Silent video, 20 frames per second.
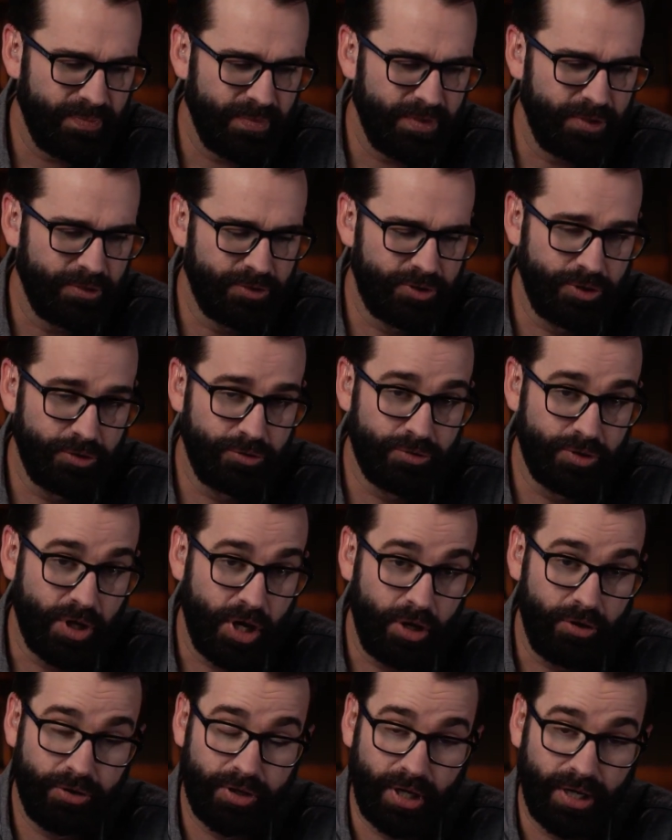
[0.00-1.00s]
You do
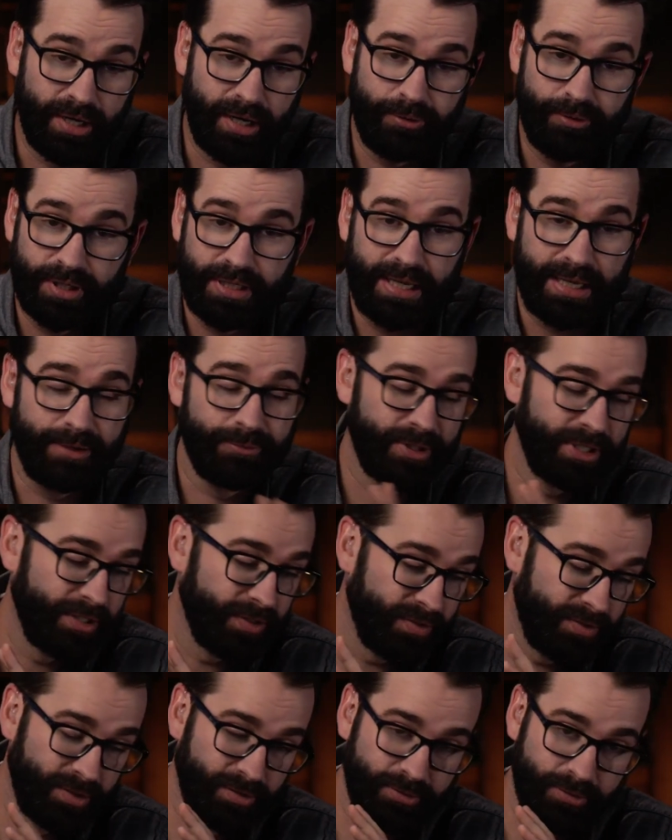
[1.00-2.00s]
know, though, and I don't want to
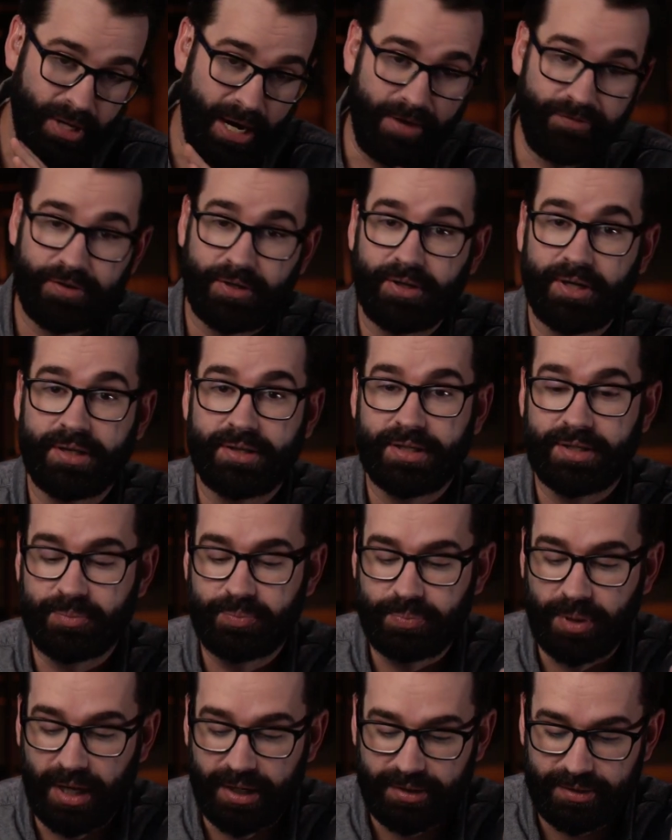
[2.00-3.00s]
get too graphic or anything,
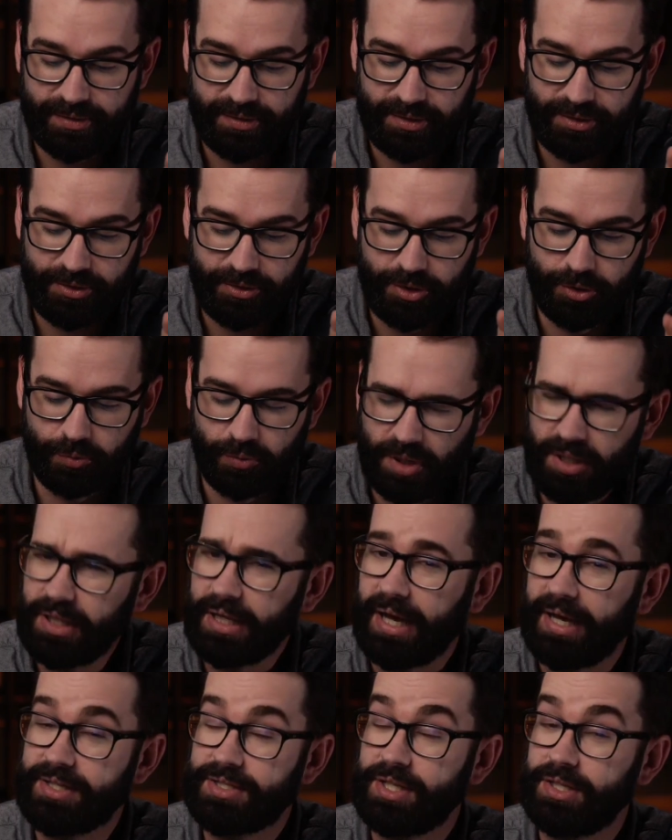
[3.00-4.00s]
but you do
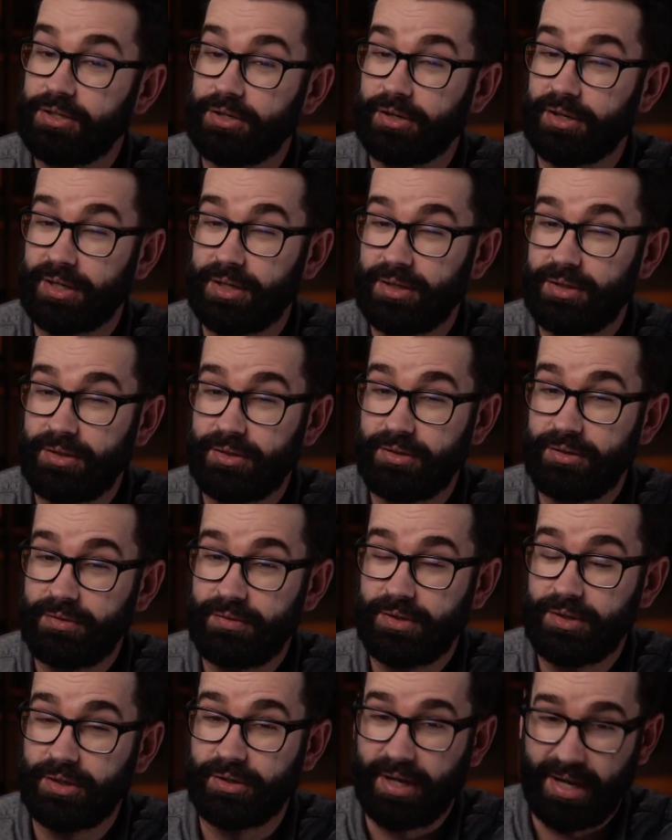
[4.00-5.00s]
realize that you
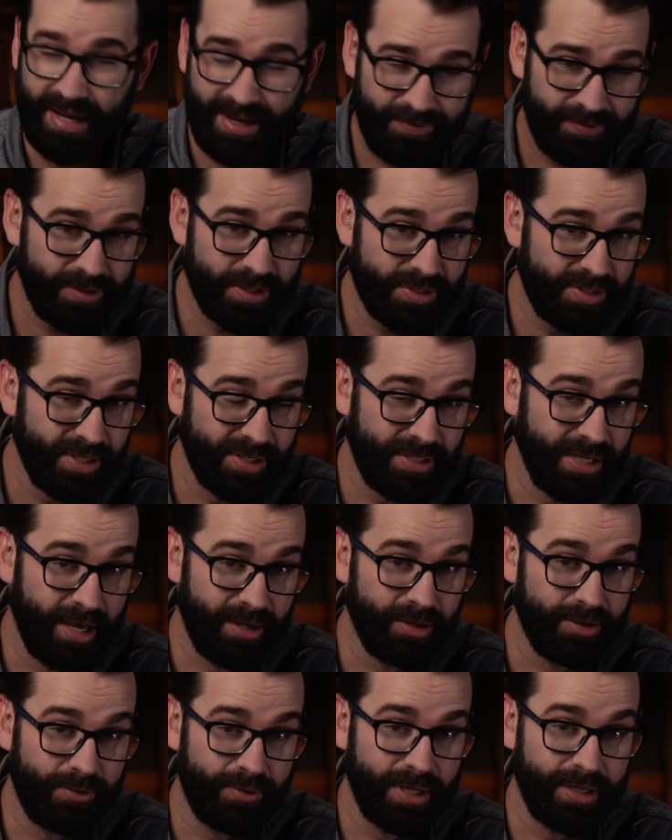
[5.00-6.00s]
don't have to sit
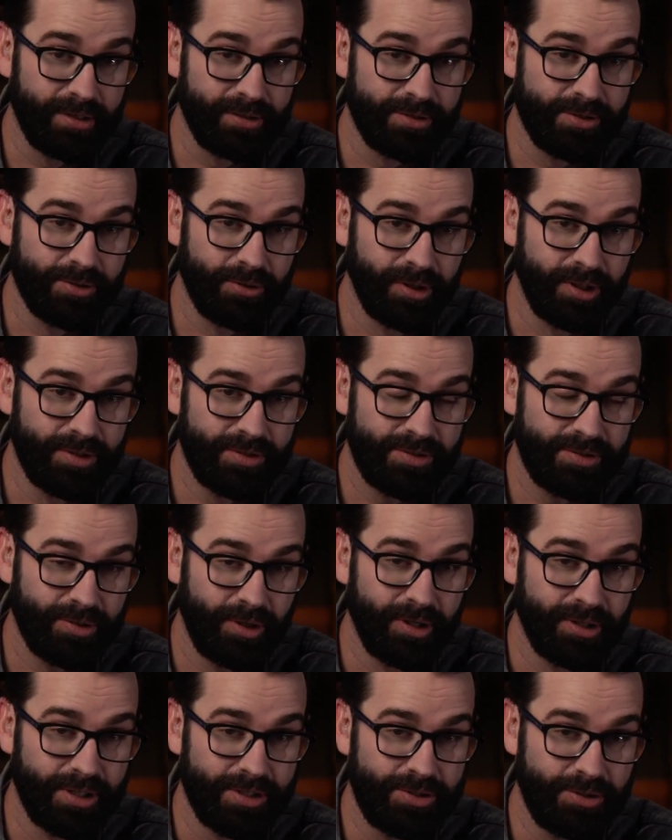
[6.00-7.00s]
down on the regular
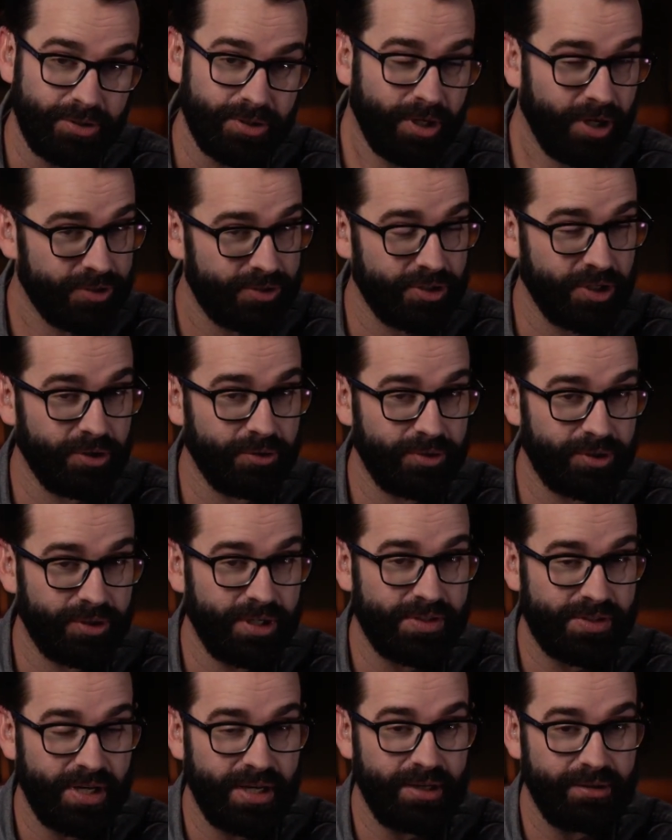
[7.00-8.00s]
toilets. You can also
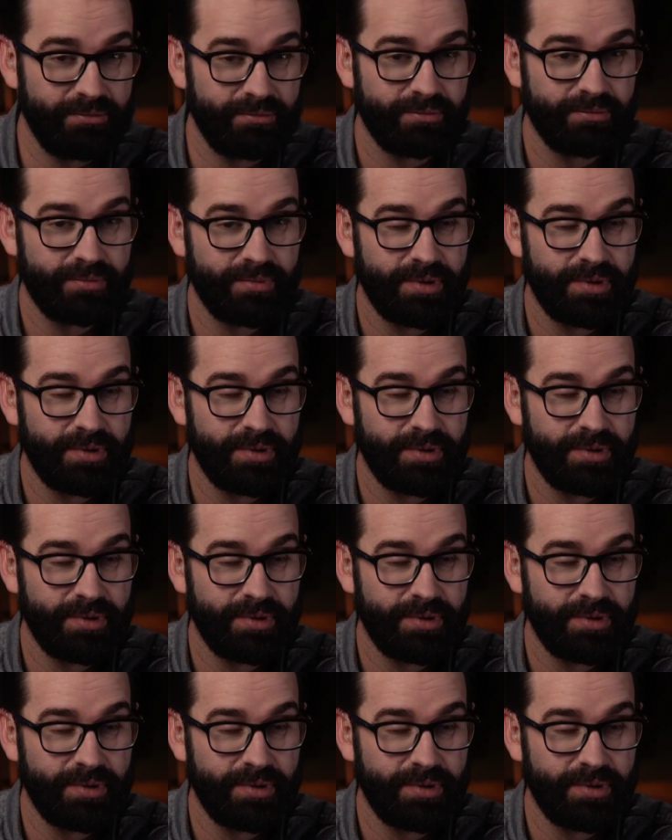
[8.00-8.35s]
you